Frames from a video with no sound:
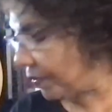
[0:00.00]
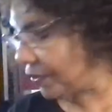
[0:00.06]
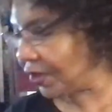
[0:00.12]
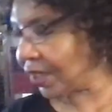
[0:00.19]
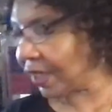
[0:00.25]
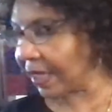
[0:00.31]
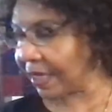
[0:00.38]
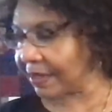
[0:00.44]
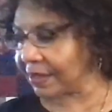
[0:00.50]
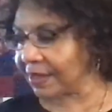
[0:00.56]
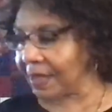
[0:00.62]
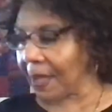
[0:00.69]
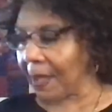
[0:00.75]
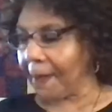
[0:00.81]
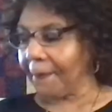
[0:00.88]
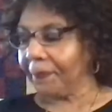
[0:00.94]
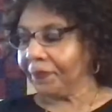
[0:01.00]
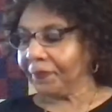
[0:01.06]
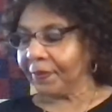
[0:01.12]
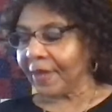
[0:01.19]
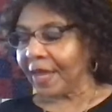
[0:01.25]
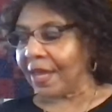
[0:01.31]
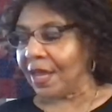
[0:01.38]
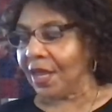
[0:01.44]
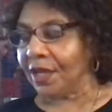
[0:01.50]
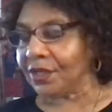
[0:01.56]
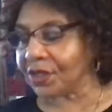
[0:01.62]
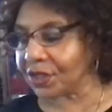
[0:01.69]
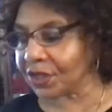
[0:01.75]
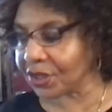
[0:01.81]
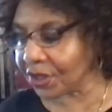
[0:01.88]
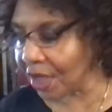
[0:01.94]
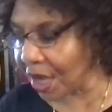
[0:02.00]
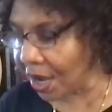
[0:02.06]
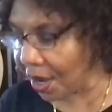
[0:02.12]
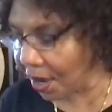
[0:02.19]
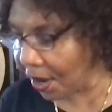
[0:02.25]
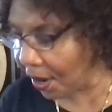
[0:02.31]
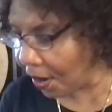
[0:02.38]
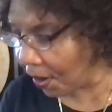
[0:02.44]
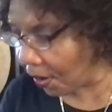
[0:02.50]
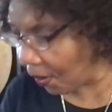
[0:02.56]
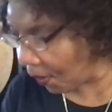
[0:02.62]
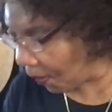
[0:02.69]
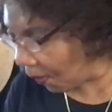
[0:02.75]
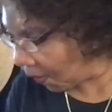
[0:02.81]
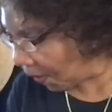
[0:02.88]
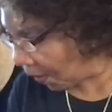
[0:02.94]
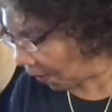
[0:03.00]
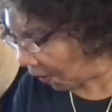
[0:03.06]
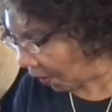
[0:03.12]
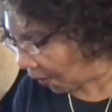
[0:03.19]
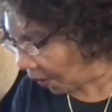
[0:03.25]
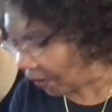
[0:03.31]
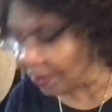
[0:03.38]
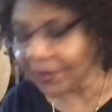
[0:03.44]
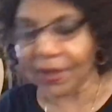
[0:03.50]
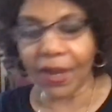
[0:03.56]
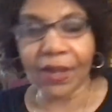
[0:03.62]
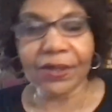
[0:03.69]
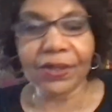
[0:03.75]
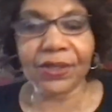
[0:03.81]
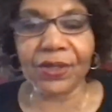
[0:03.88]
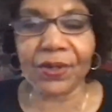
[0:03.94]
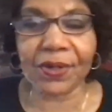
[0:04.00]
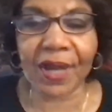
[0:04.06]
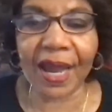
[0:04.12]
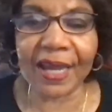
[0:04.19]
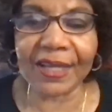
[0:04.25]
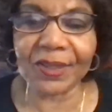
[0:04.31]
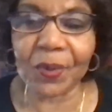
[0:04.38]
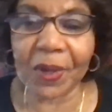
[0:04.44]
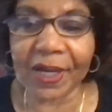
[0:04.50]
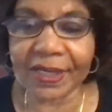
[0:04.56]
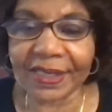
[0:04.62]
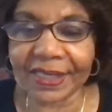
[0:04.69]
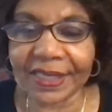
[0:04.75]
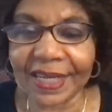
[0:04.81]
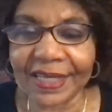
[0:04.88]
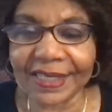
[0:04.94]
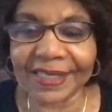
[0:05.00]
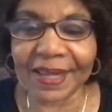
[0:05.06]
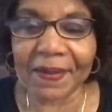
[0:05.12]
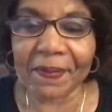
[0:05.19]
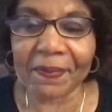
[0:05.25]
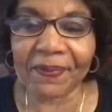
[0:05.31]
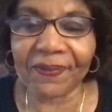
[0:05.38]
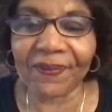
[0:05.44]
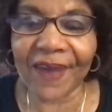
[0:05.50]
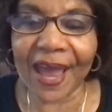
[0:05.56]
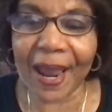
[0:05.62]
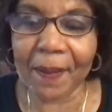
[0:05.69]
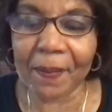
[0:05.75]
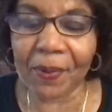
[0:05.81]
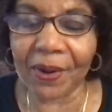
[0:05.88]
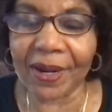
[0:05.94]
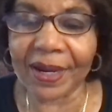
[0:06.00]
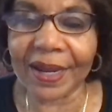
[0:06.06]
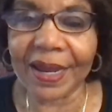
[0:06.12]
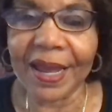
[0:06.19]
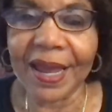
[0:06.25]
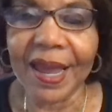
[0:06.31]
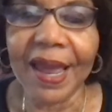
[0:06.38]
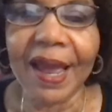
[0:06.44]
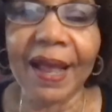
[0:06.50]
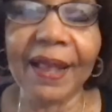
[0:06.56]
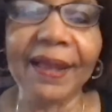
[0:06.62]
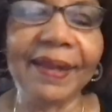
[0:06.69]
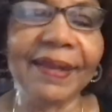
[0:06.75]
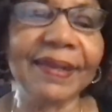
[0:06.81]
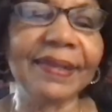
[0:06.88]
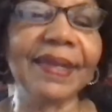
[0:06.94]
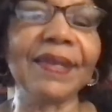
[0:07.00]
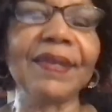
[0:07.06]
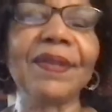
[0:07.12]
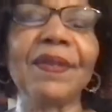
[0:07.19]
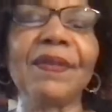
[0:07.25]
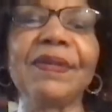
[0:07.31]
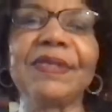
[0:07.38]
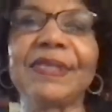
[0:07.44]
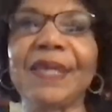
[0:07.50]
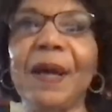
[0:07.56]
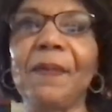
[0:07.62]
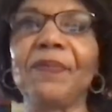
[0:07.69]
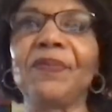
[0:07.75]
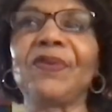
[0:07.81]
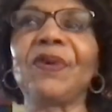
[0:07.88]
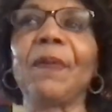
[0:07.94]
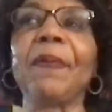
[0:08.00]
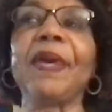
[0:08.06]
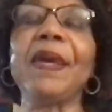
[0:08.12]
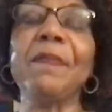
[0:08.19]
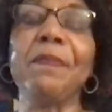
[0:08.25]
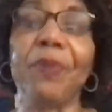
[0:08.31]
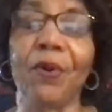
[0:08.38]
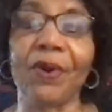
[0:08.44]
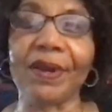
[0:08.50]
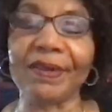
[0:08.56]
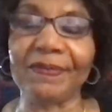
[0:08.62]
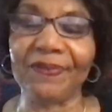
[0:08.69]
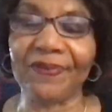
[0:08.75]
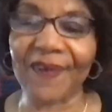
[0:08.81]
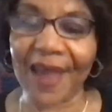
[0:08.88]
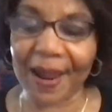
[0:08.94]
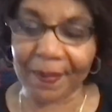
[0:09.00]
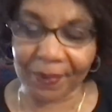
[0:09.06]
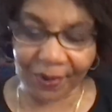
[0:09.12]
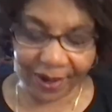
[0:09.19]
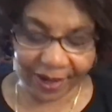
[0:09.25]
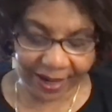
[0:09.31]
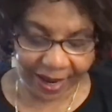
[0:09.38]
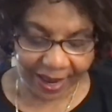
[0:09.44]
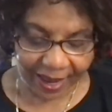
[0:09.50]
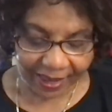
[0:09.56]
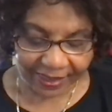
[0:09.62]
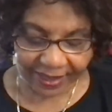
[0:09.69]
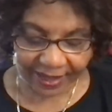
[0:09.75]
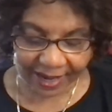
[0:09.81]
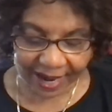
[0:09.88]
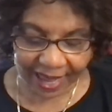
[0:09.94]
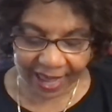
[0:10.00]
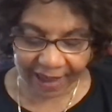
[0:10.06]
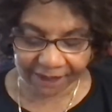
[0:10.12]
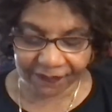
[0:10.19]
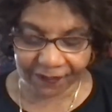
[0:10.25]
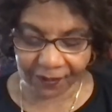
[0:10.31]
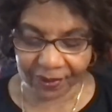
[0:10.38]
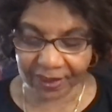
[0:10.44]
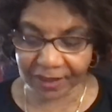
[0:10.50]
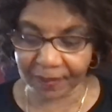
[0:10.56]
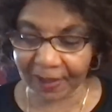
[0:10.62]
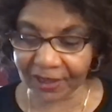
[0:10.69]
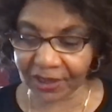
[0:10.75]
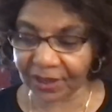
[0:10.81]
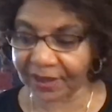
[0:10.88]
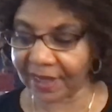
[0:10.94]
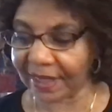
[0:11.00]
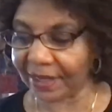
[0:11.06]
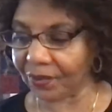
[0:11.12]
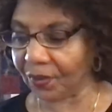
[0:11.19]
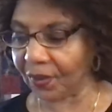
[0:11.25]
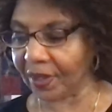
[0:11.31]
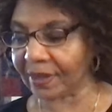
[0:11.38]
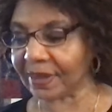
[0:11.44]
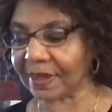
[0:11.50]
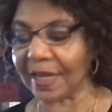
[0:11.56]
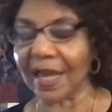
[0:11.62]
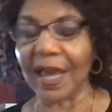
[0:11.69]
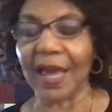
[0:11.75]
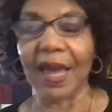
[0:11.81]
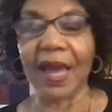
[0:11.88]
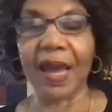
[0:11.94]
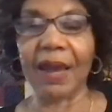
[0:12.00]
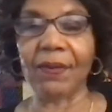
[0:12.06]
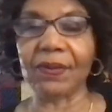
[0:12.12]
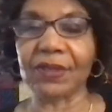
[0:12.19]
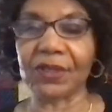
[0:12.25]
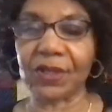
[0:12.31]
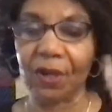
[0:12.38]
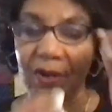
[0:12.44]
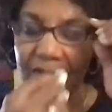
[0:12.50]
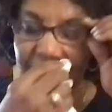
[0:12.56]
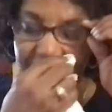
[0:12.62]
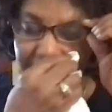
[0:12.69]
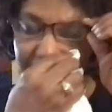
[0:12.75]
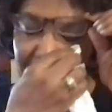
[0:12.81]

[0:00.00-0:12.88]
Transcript: chickens. So, do you guys want to see some fabric, some imported fabric that I have for the specialty quilts I was talking